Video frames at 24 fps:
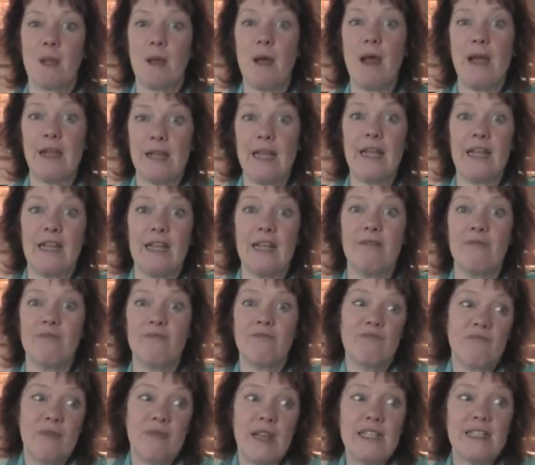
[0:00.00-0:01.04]

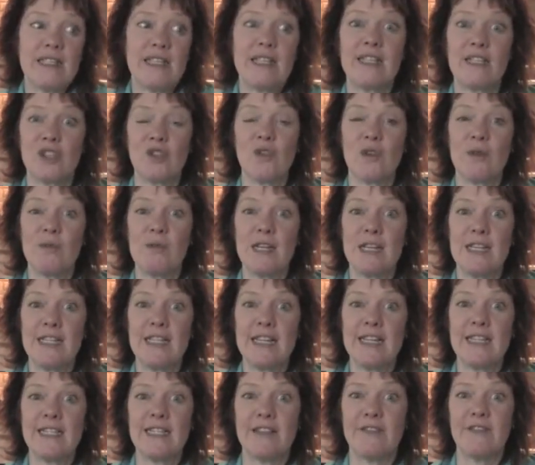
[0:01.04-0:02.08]
it, that's extremely
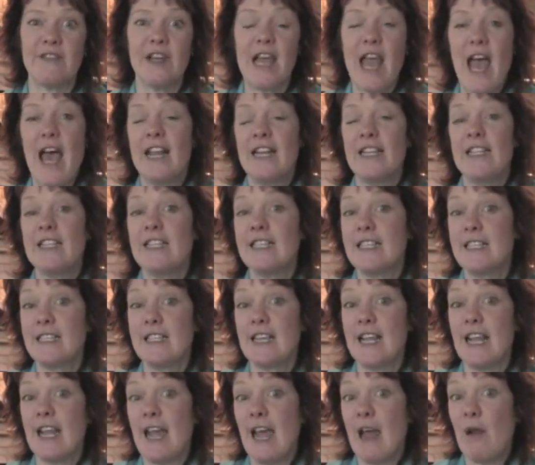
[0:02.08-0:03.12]
addictive and it's
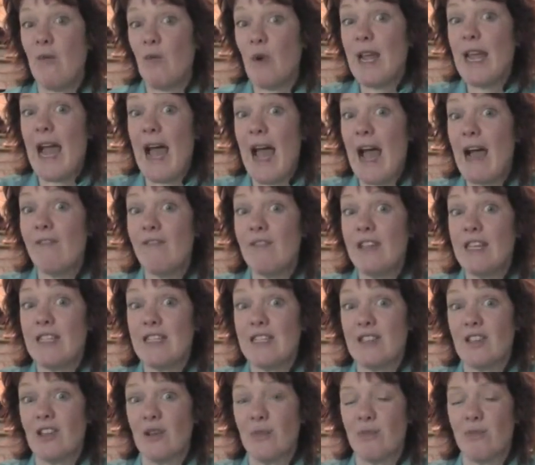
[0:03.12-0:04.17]
and we have
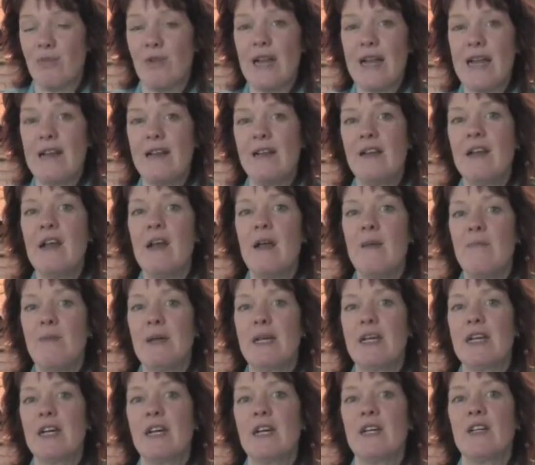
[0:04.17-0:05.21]
these in our brain
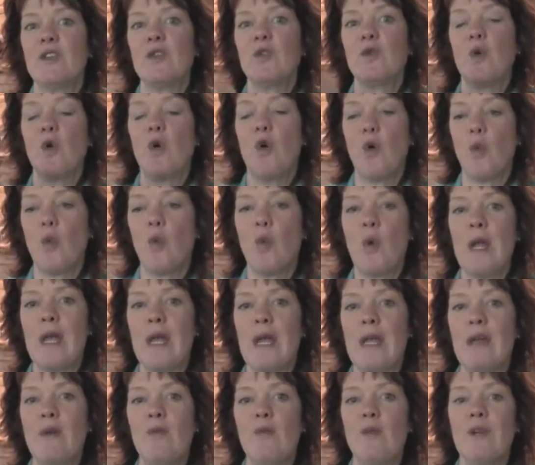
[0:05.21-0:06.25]
because
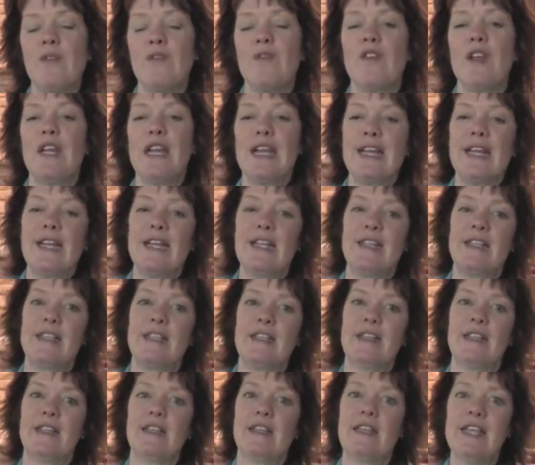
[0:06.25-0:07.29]
we would have needed
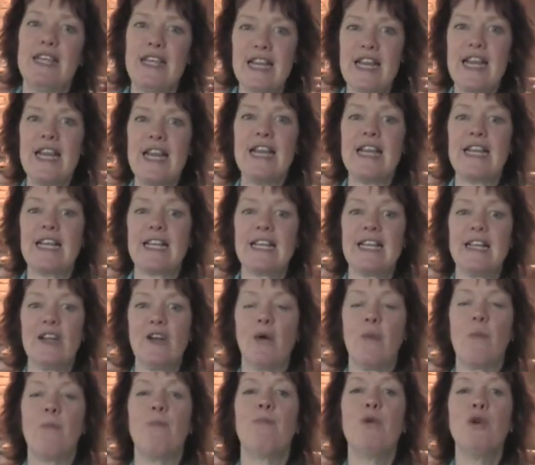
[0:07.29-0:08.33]
to need a
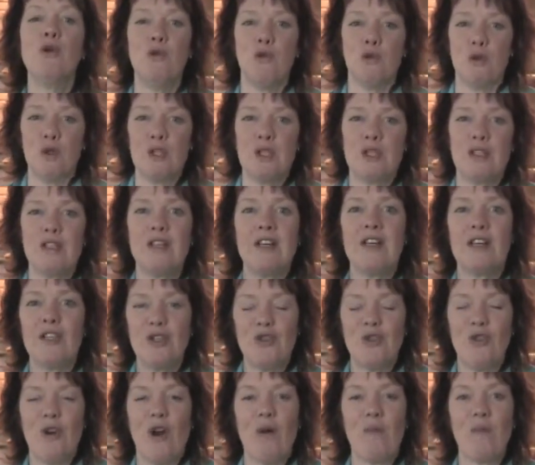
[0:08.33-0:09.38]
little boost
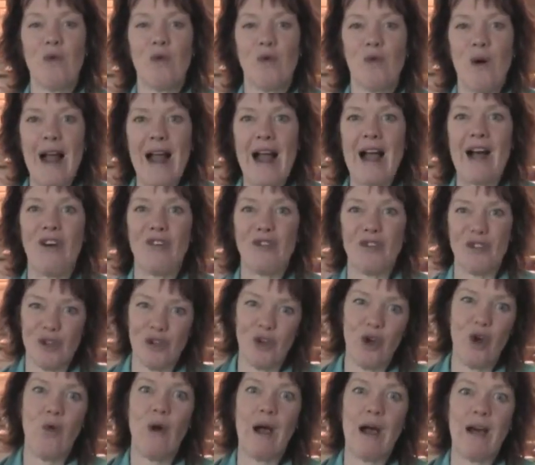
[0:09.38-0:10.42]
to our morale to
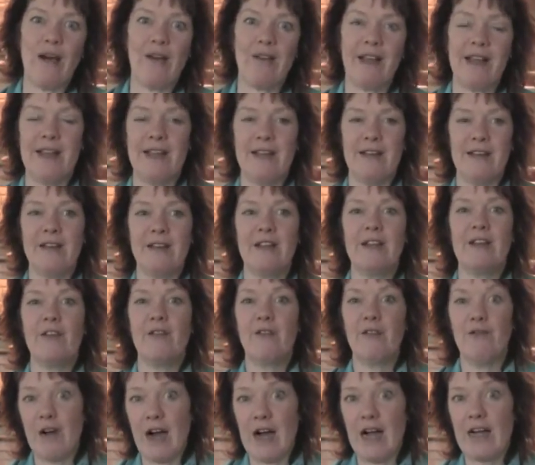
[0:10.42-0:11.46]
go out and
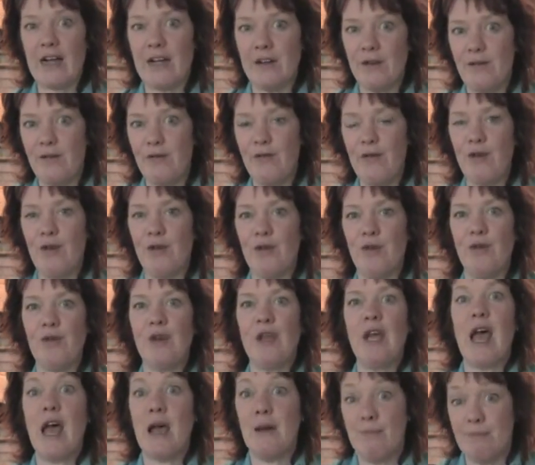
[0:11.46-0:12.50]
find food
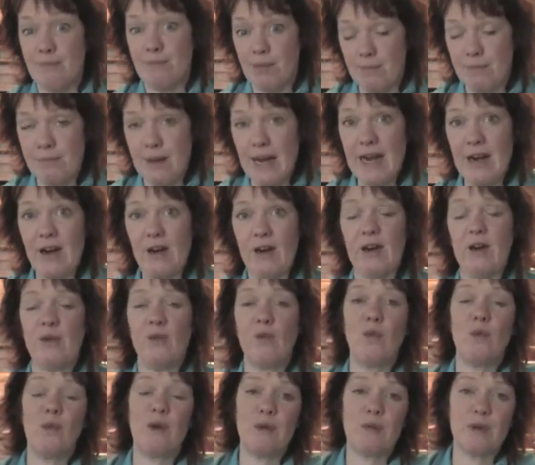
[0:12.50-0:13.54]
and prepare it
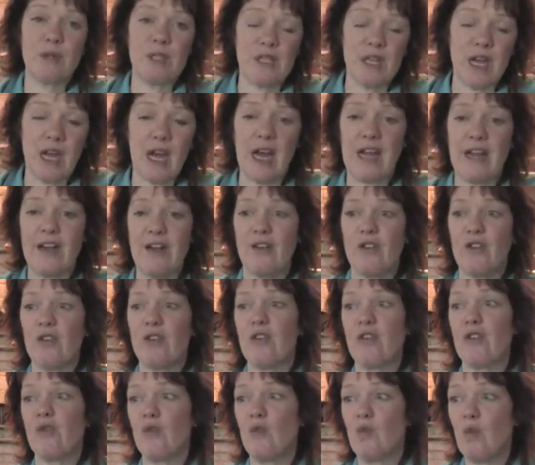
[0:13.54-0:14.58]
when we were
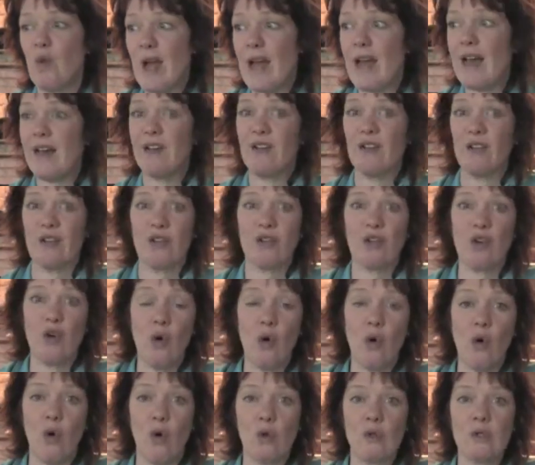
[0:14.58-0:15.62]
tired or wet or
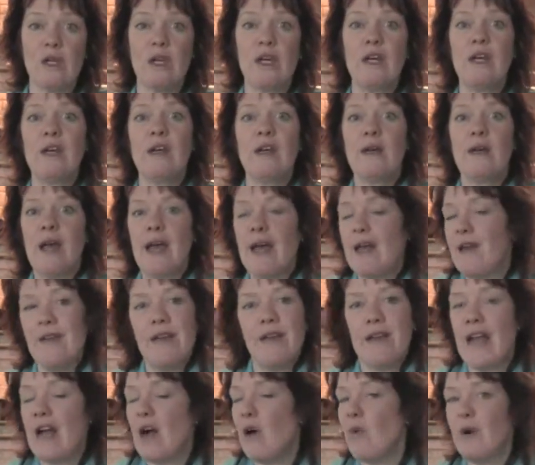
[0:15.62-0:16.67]
cold
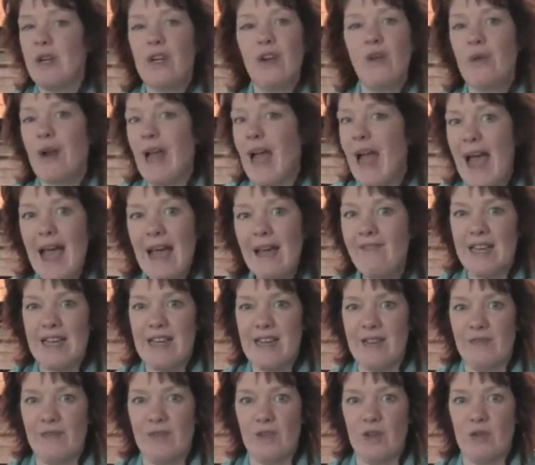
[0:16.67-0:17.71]
and now we don't have
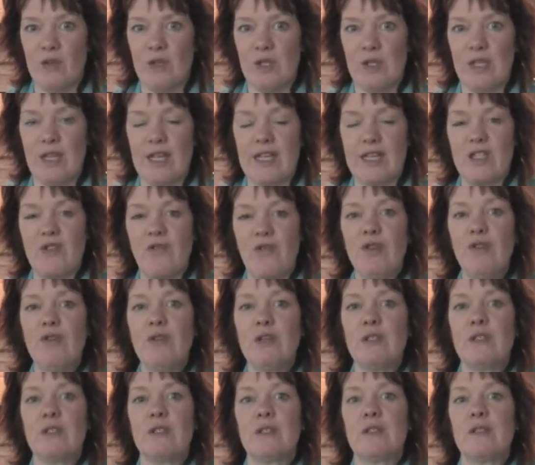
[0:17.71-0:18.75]
any of those things.
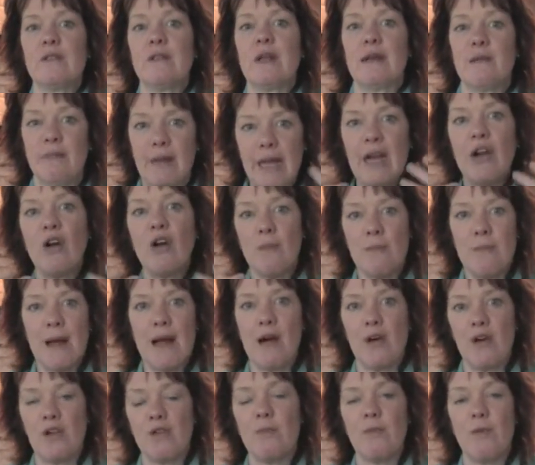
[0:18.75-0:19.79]
Food is like in our
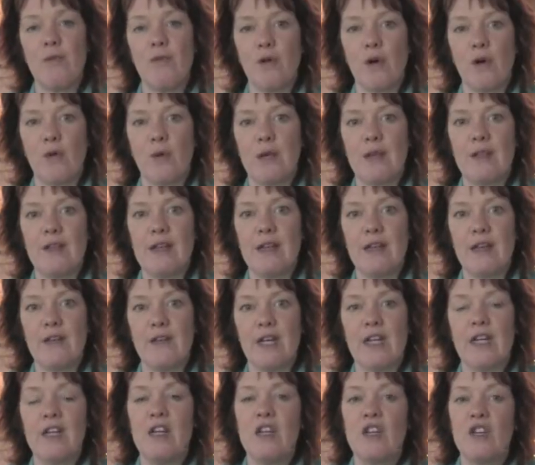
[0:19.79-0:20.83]
mouth before we think of
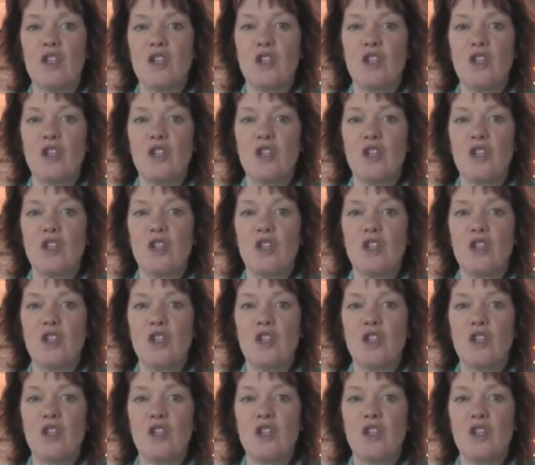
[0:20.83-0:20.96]
it.